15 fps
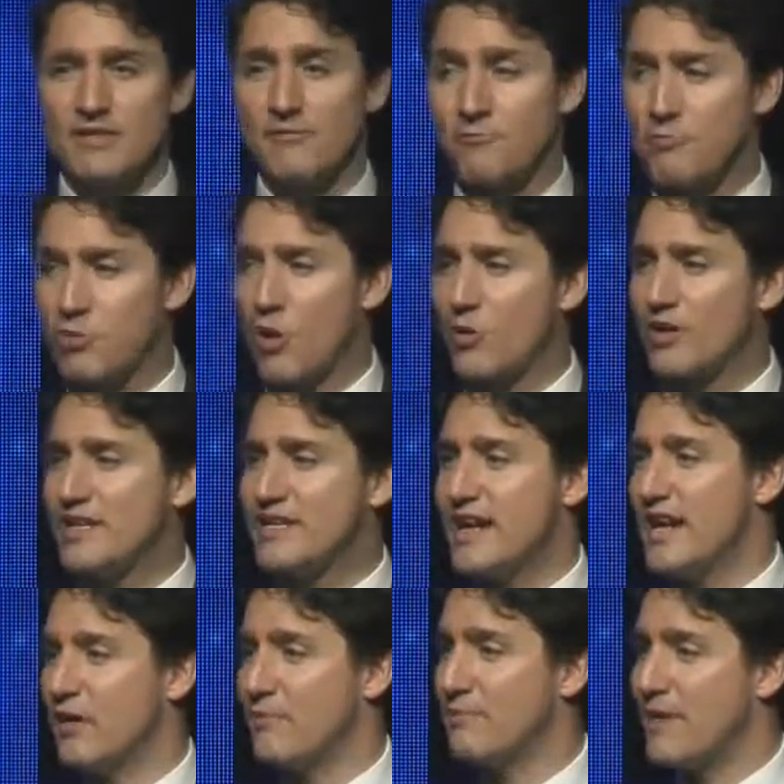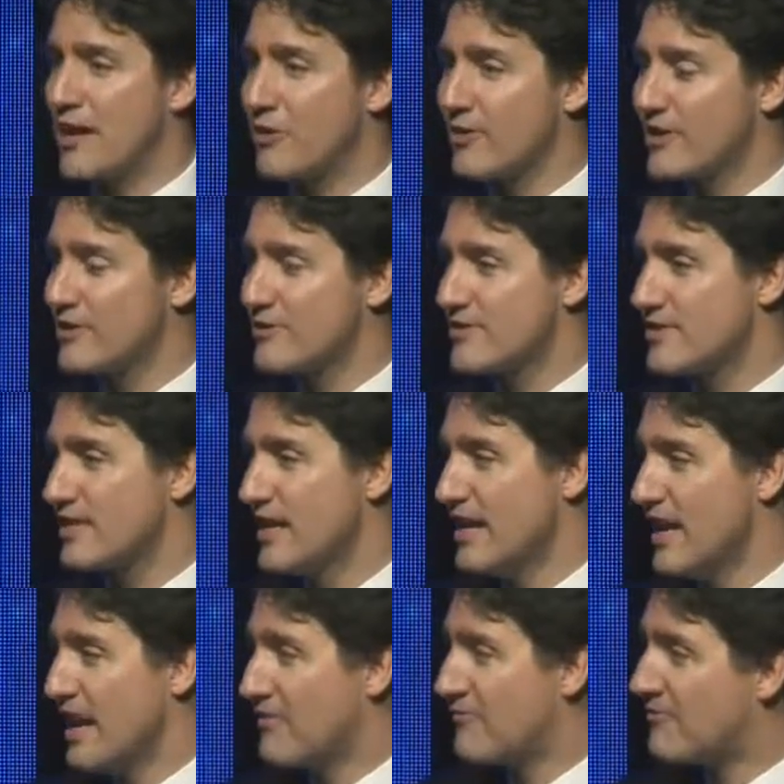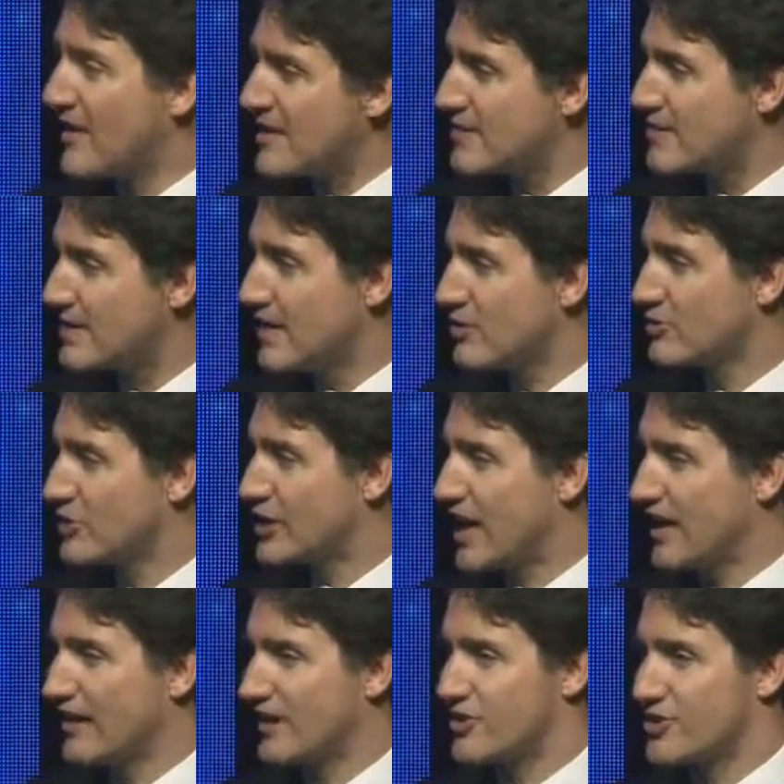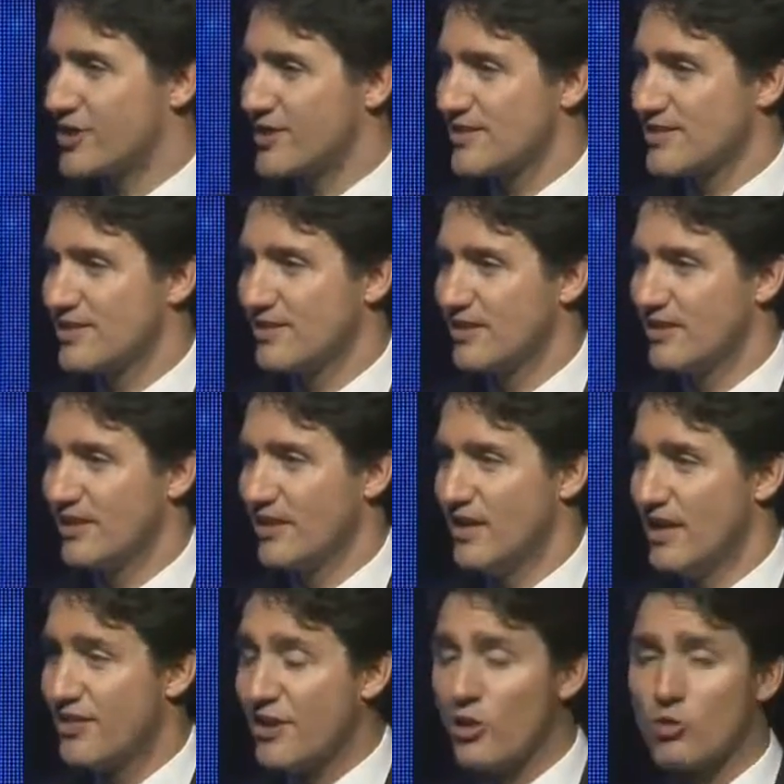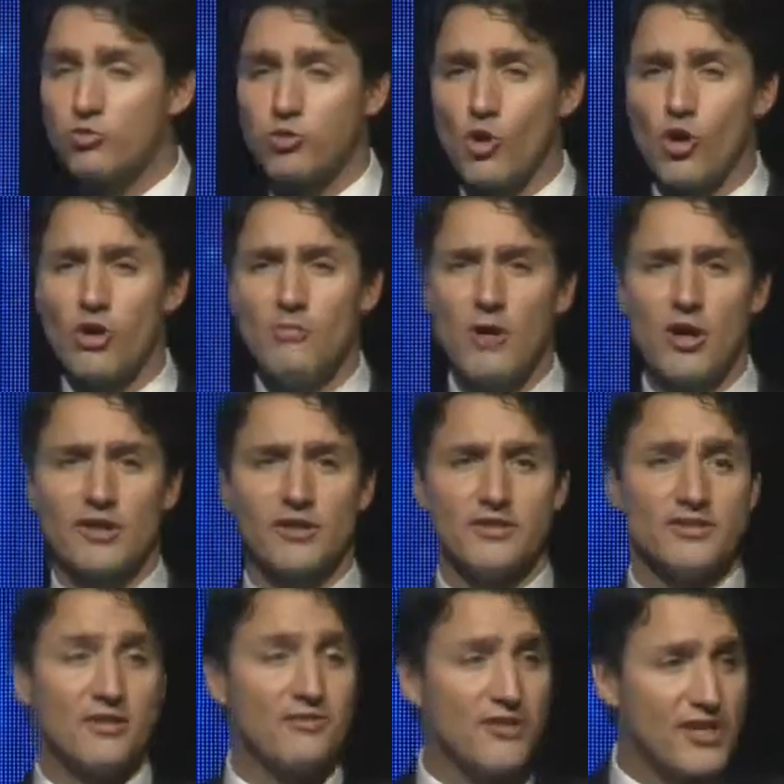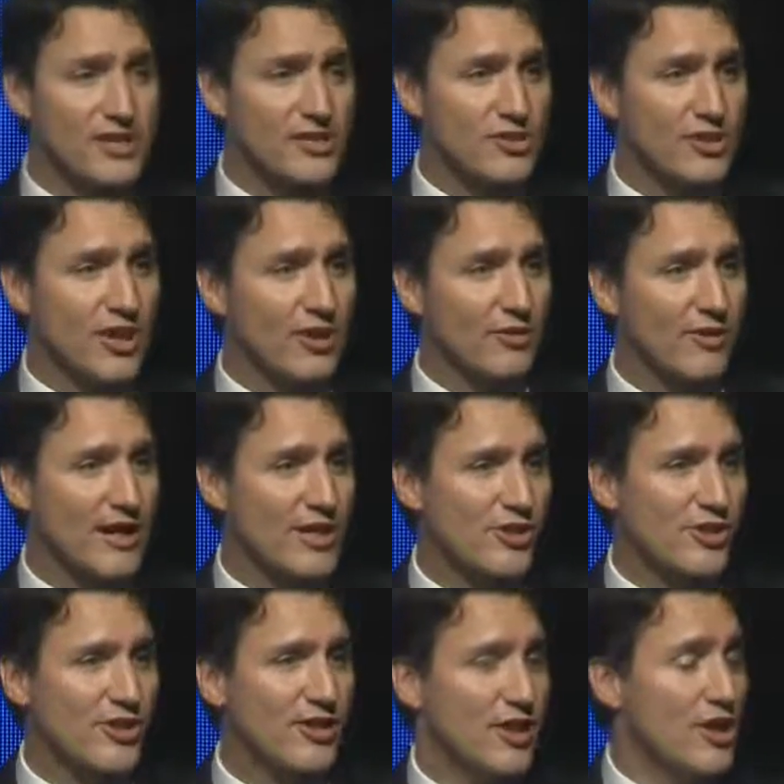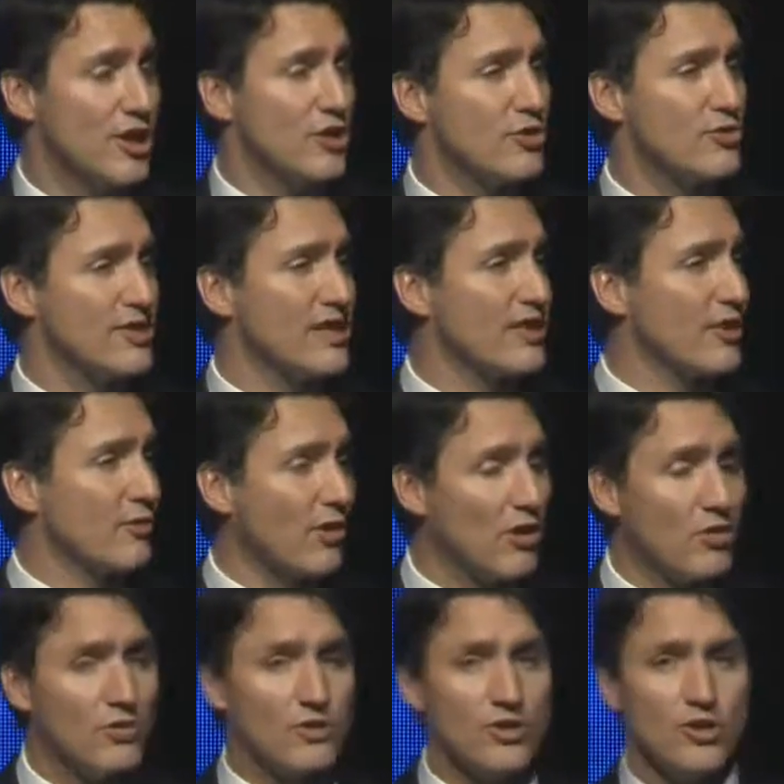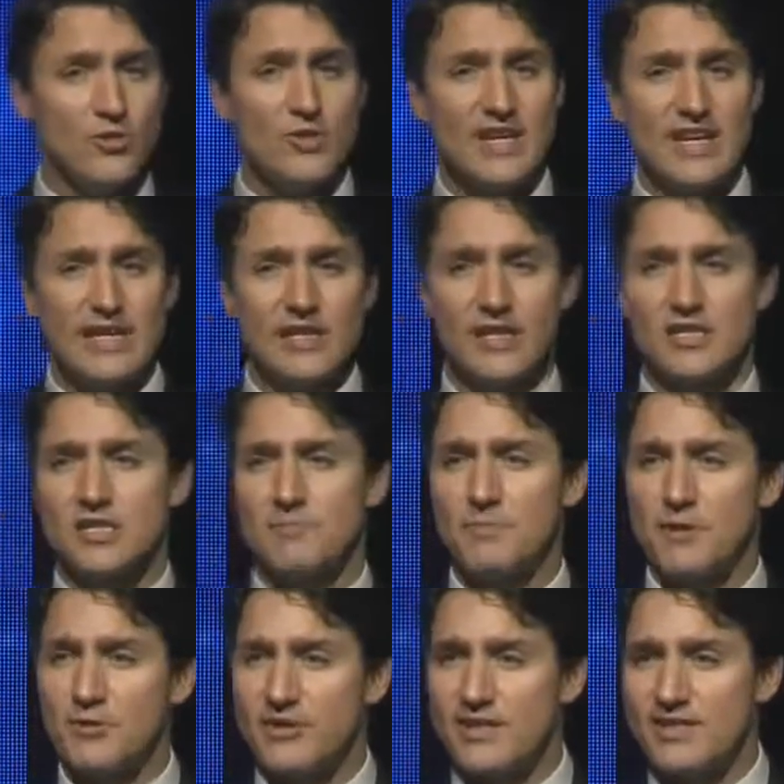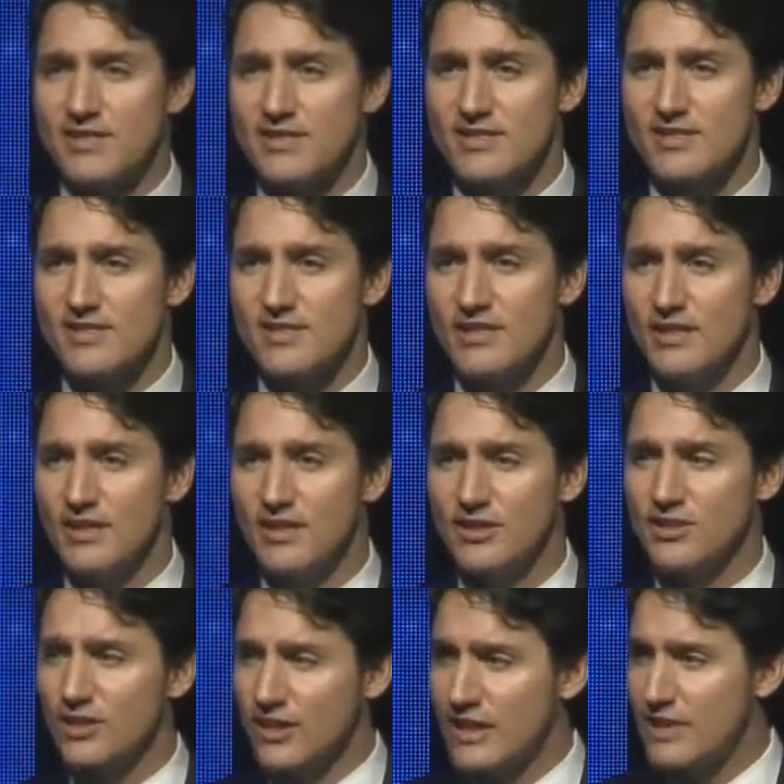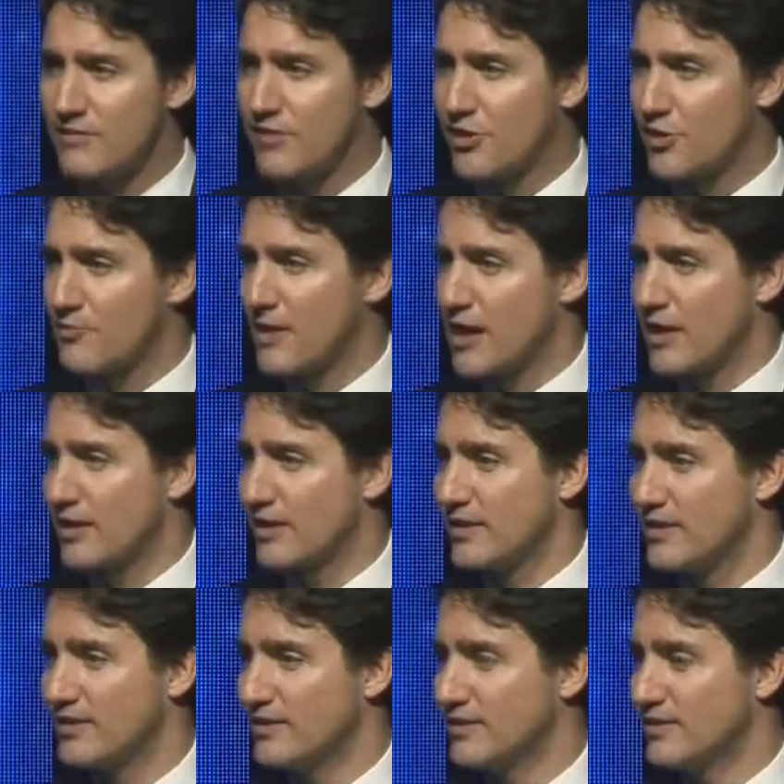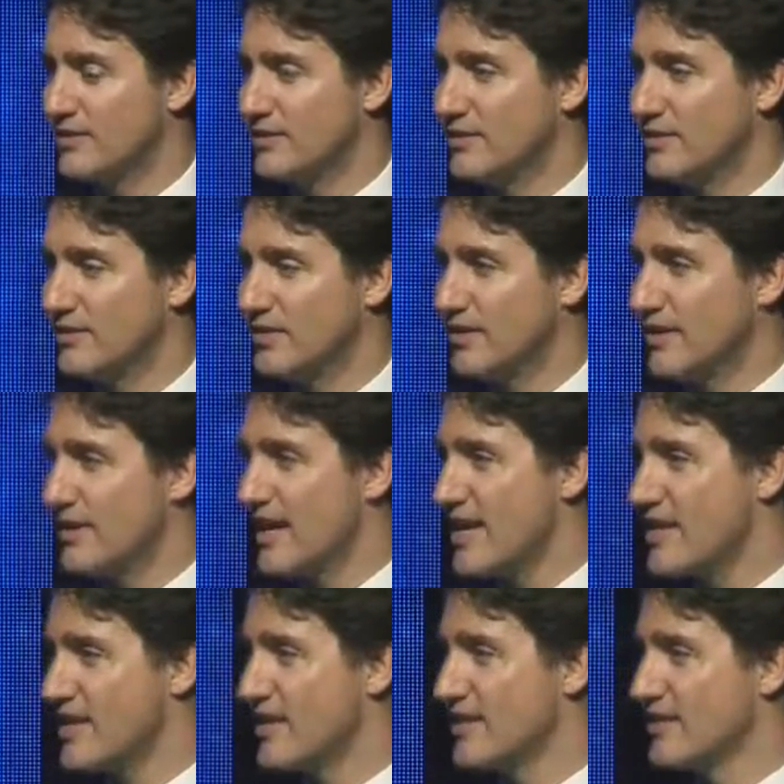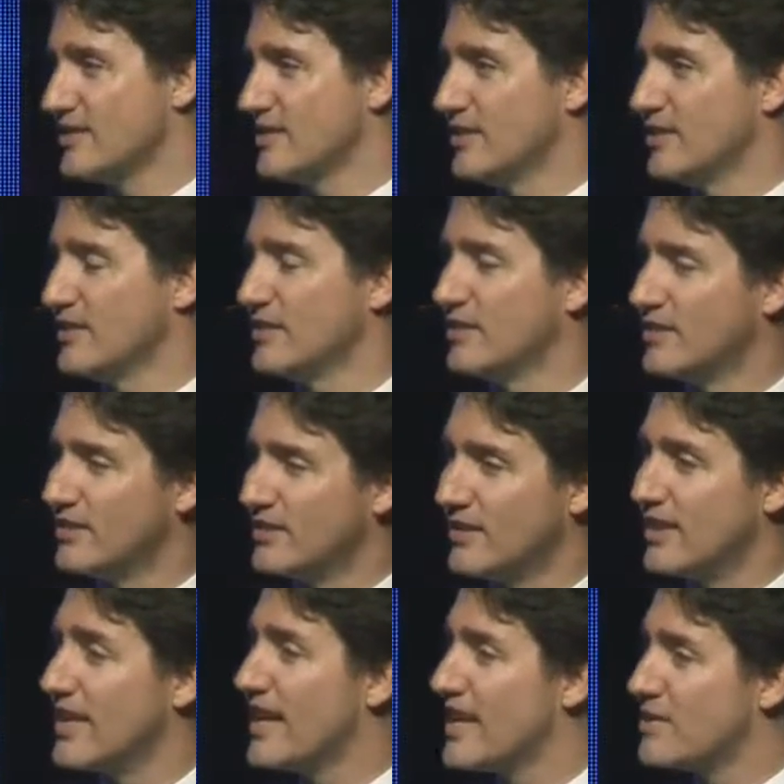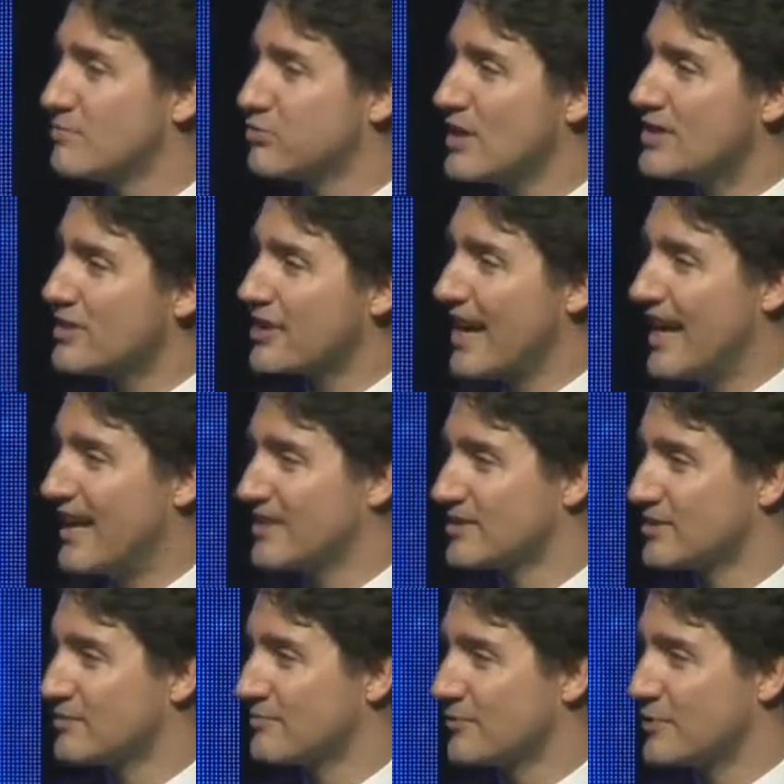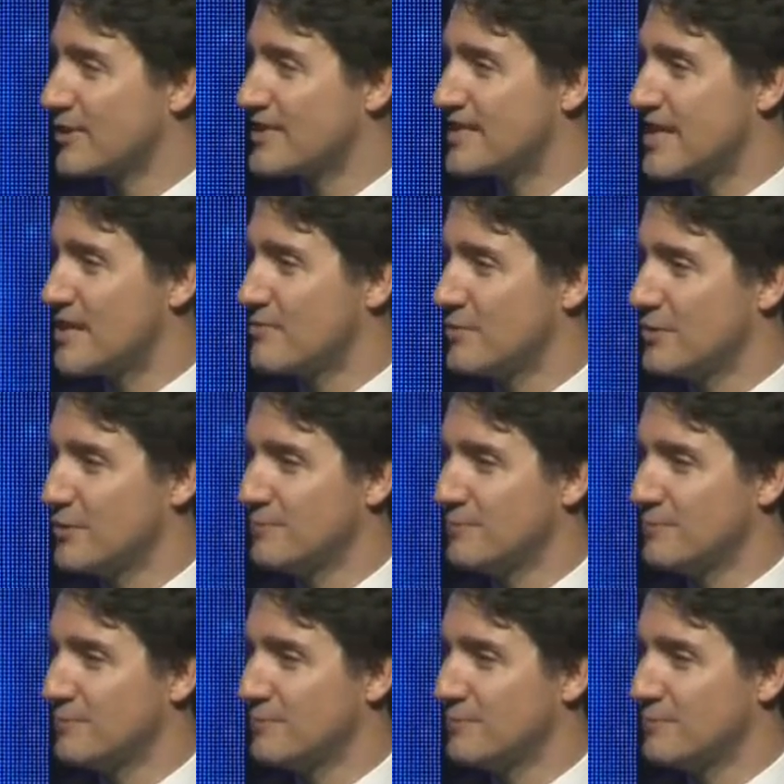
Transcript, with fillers: have broken down barriers and faced down challenges. They are role models of this generation, using their own unique experiences to leave their mark. Take Leanne Prendergast, for example.